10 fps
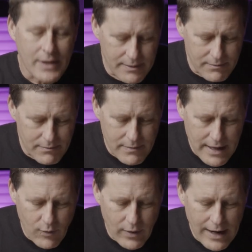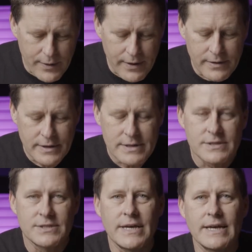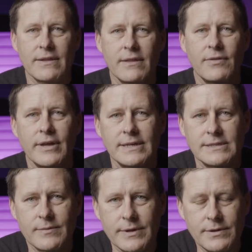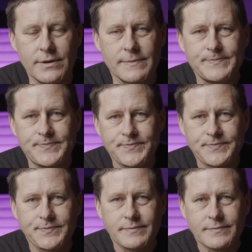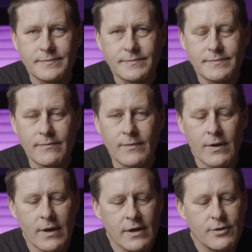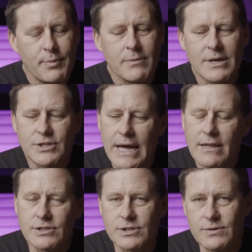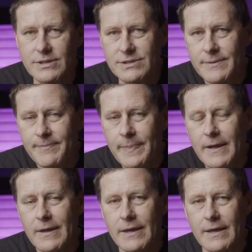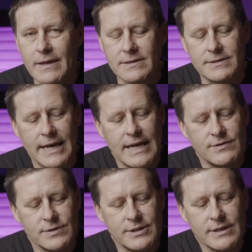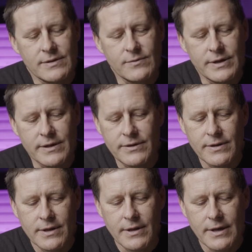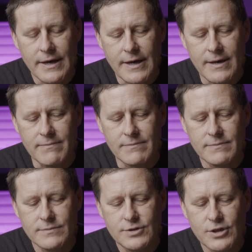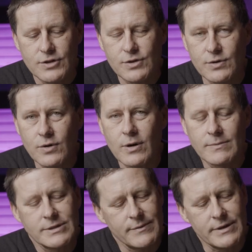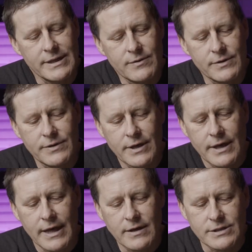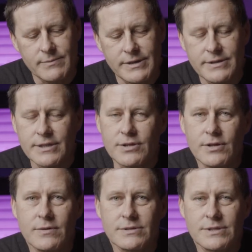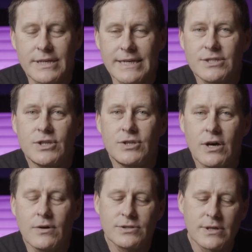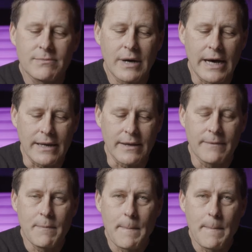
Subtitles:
and why we're saying the things that we do. So part of my challenge to us is, as we're dealing with social norms, like we're dealing with LGBTQ, is to get to know somebody.